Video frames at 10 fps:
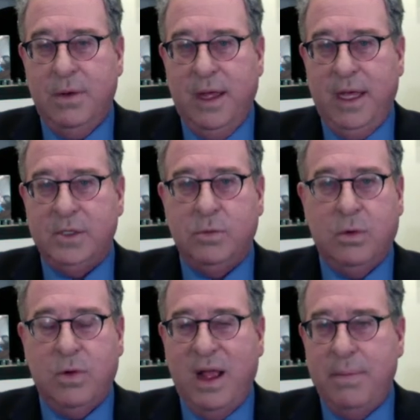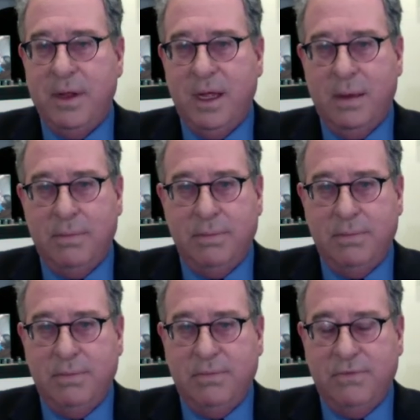As we're ramping up
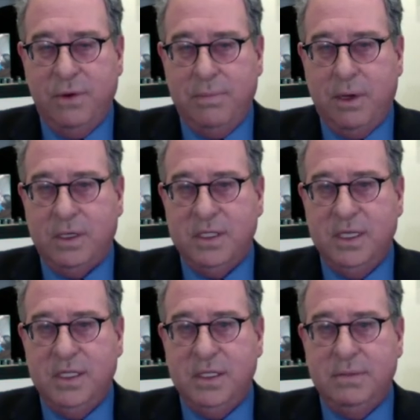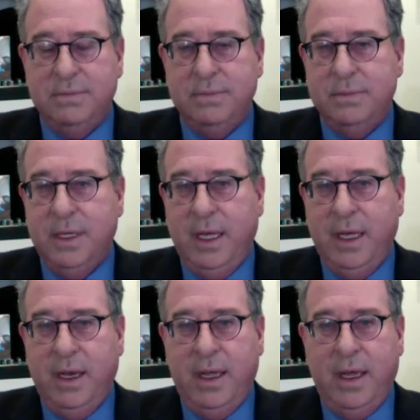football season
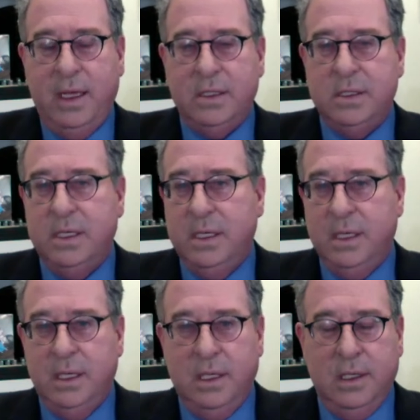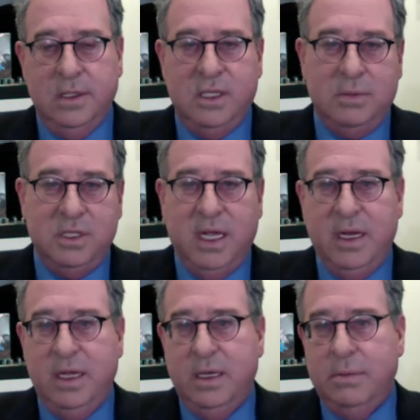and as some
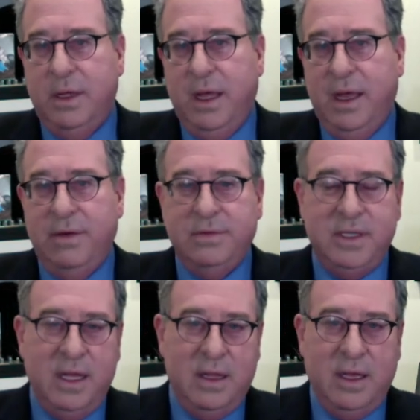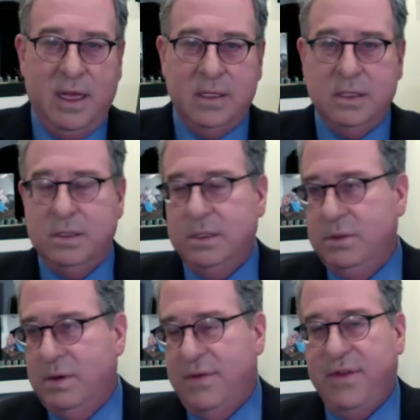stadium have 10,000 or
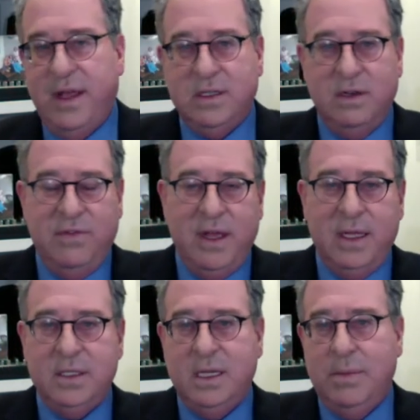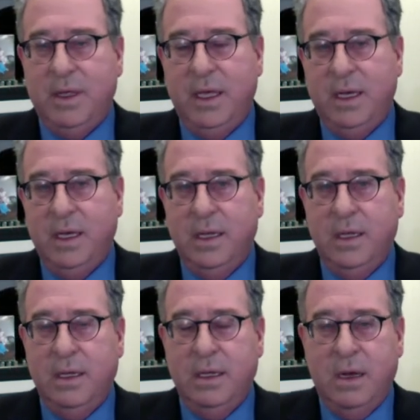12,000 fans coming in,
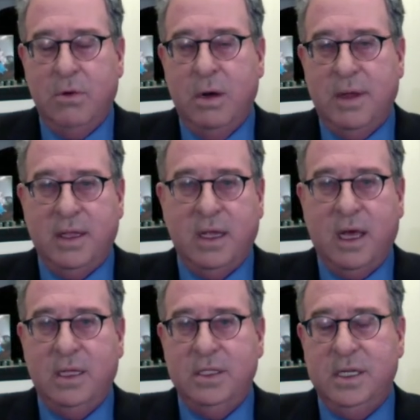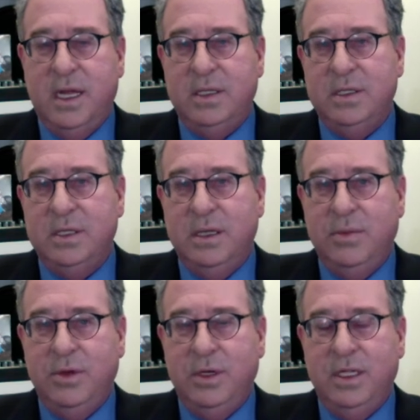I worry about the college towns and the
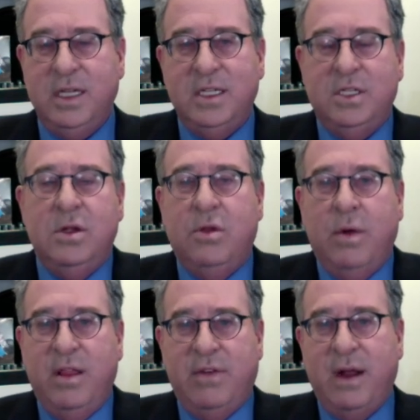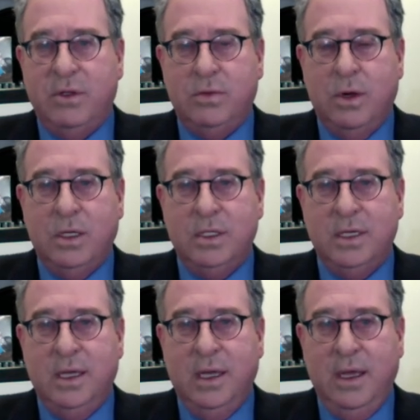communities. I just know the way the virus works,
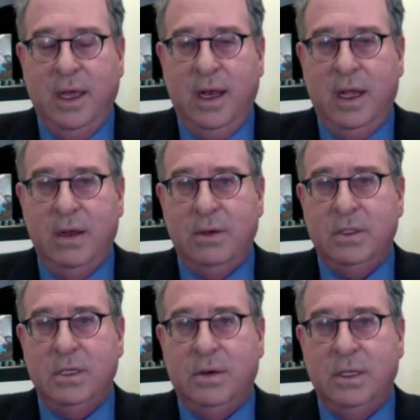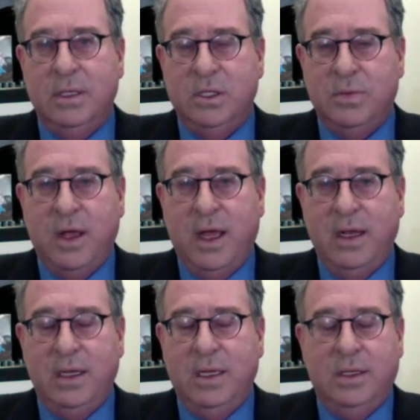and I know it's going to spread.
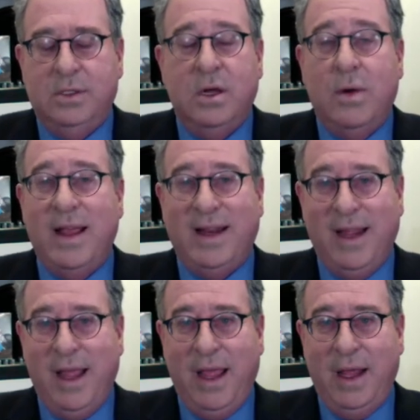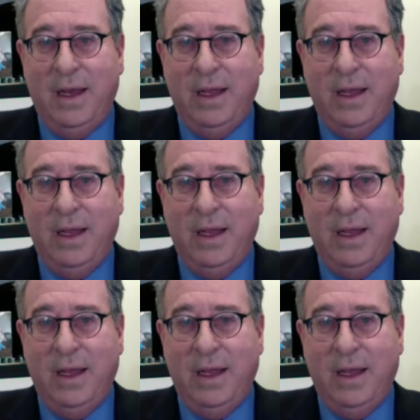There's no way it can't,